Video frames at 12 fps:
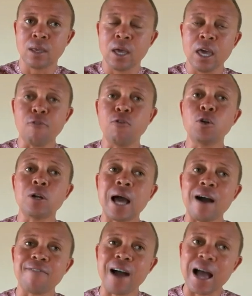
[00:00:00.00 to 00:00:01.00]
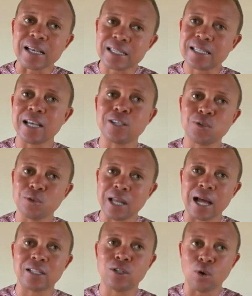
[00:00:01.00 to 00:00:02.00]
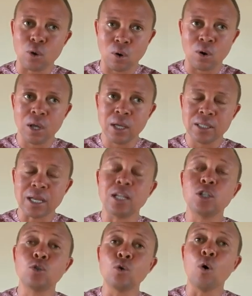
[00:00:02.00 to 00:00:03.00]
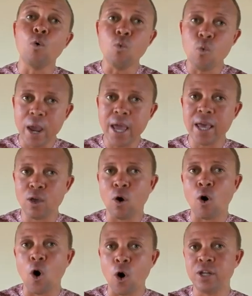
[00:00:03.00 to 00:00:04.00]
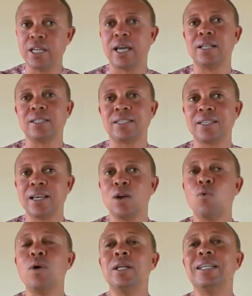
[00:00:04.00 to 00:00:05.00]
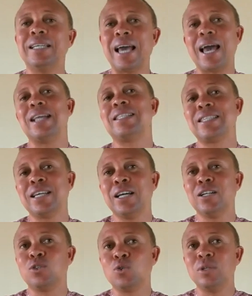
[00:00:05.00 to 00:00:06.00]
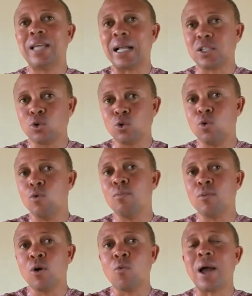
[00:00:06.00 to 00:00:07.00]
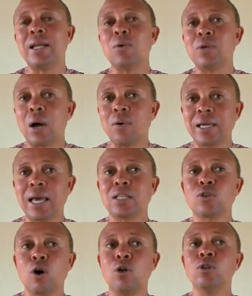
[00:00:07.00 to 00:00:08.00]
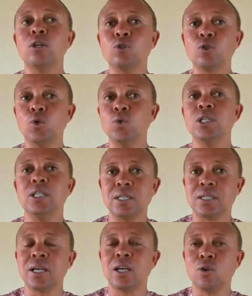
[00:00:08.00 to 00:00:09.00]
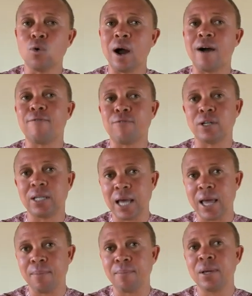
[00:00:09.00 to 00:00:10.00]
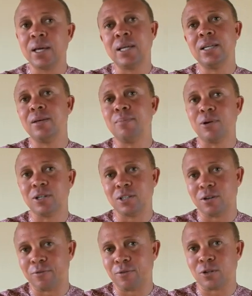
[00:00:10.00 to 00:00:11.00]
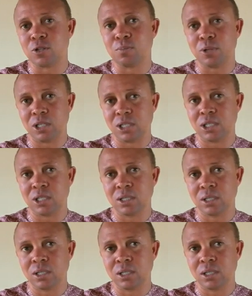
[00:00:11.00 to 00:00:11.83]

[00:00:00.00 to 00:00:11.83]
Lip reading: If we don't have access to that door, there is no way your audience will get to that room where they will now get all those goodies you have for them in the body of your speech.